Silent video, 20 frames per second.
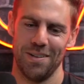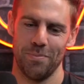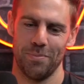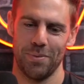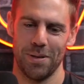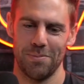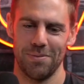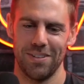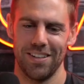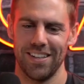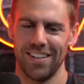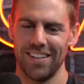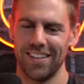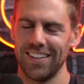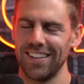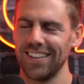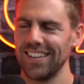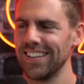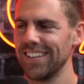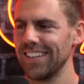
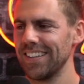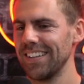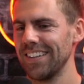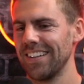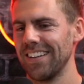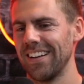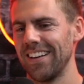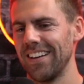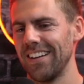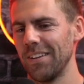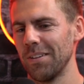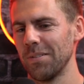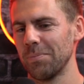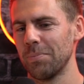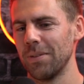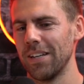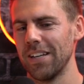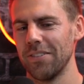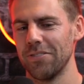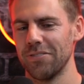Probably I'll
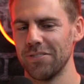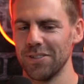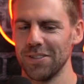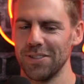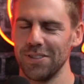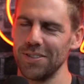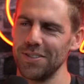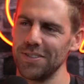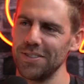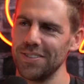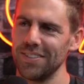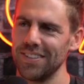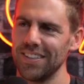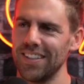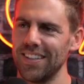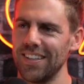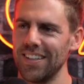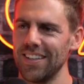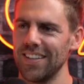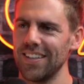play for you
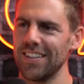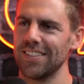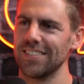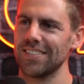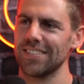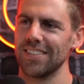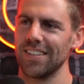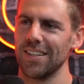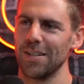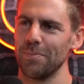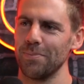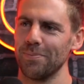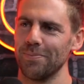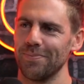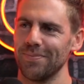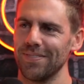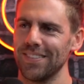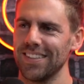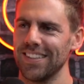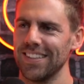in a year's time.
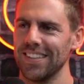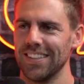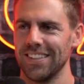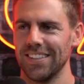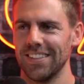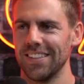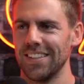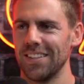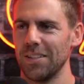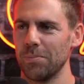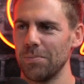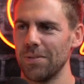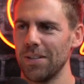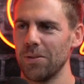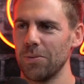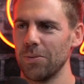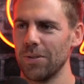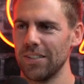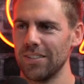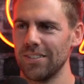I'll
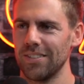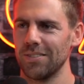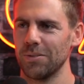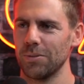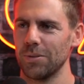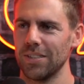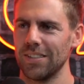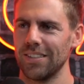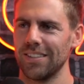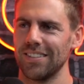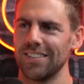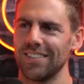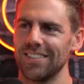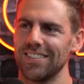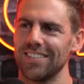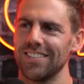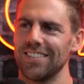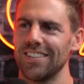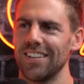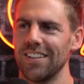play one.
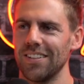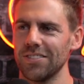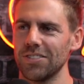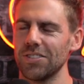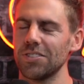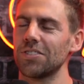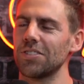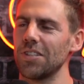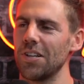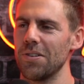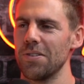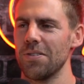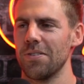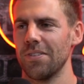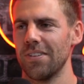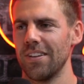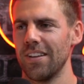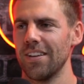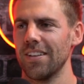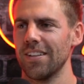I'll just show you
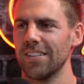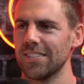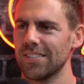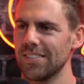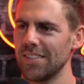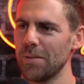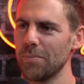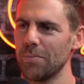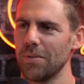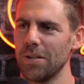in a year's time.